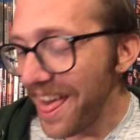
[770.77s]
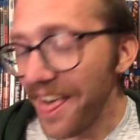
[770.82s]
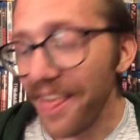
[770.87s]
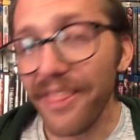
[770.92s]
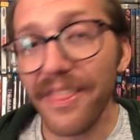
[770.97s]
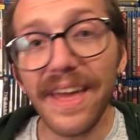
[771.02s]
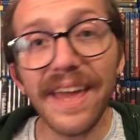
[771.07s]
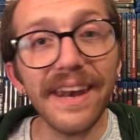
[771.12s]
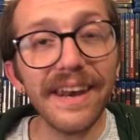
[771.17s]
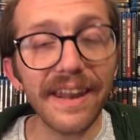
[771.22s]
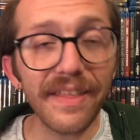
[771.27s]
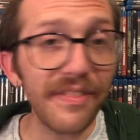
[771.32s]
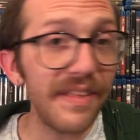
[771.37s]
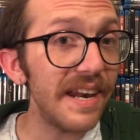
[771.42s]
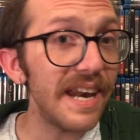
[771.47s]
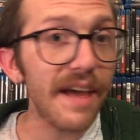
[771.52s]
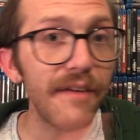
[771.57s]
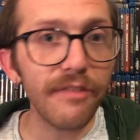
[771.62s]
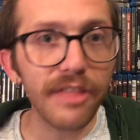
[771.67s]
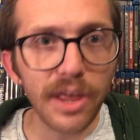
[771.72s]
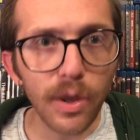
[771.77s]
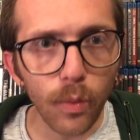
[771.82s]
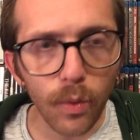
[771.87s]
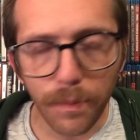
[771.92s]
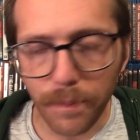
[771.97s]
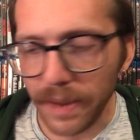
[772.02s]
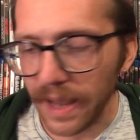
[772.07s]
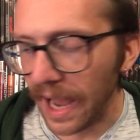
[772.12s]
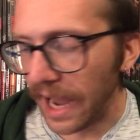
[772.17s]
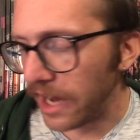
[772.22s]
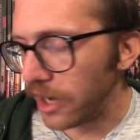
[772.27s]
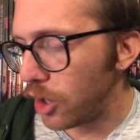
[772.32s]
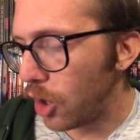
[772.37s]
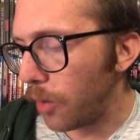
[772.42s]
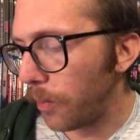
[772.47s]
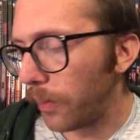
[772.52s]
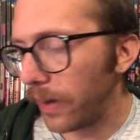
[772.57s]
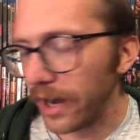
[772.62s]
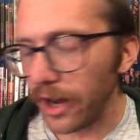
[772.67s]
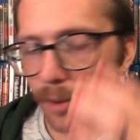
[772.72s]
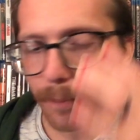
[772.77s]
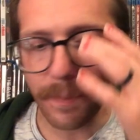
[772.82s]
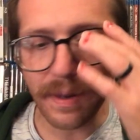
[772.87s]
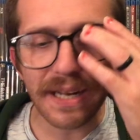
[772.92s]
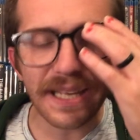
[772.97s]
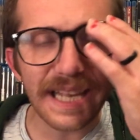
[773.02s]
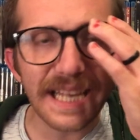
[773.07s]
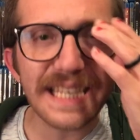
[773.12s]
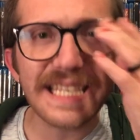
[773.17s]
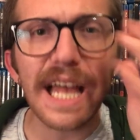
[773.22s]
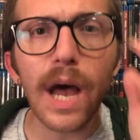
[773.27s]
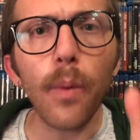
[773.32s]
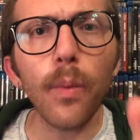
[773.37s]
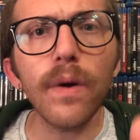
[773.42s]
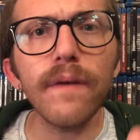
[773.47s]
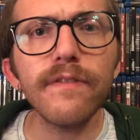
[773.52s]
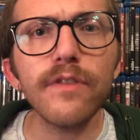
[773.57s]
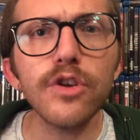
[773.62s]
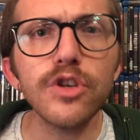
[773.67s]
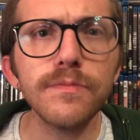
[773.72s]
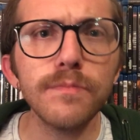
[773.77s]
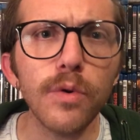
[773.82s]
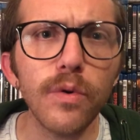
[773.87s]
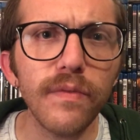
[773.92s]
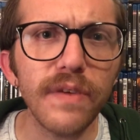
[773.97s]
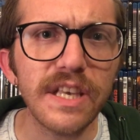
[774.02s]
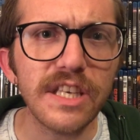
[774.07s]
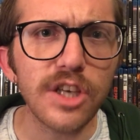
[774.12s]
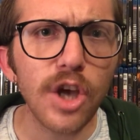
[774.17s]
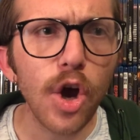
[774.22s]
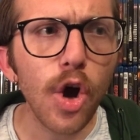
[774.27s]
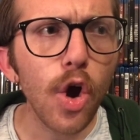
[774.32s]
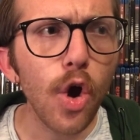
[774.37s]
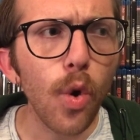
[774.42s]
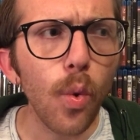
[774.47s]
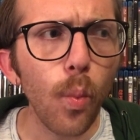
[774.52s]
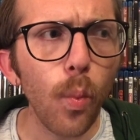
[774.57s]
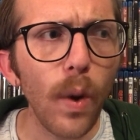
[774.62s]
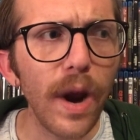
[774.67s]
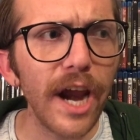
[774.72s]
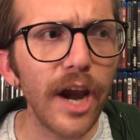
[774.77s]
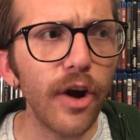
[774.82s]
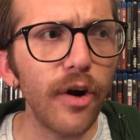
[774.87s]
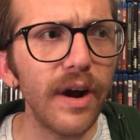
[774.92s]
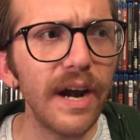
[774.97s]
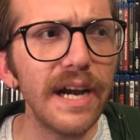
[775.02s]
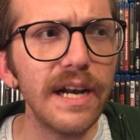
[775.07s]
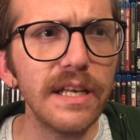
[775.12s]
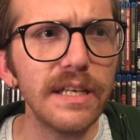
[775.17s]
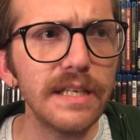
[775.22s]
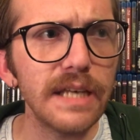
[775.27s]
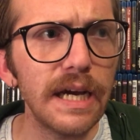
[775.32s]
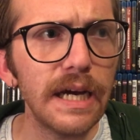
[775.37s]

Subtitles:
then definitely it would be a no-brainer. But it's not one of those movies where it is